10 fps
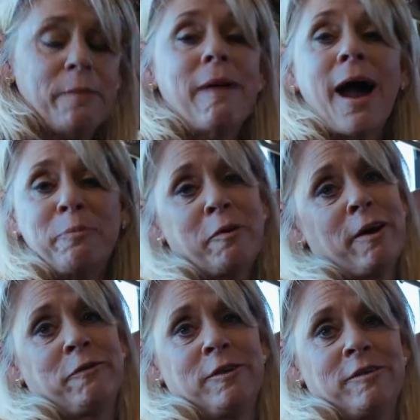my
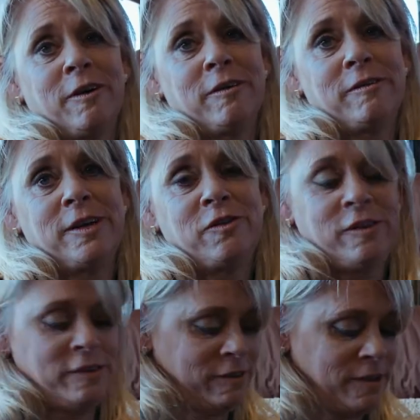preference on
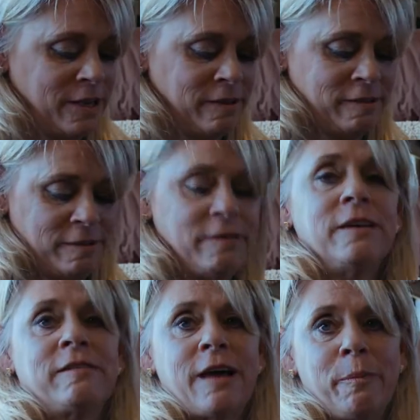cinches is
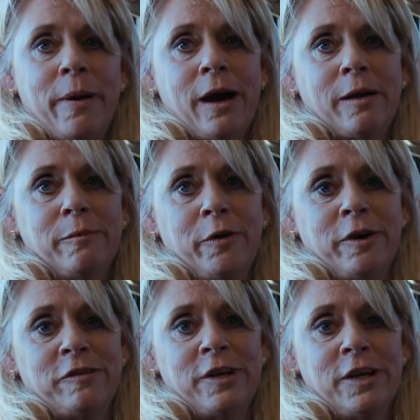this alpaca
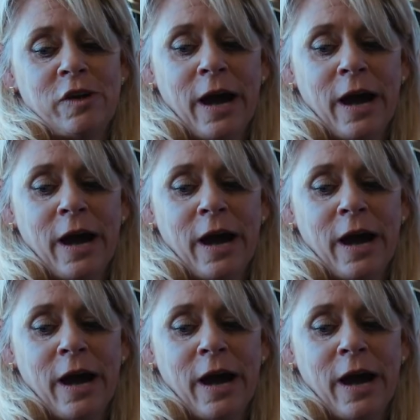mohair cinch.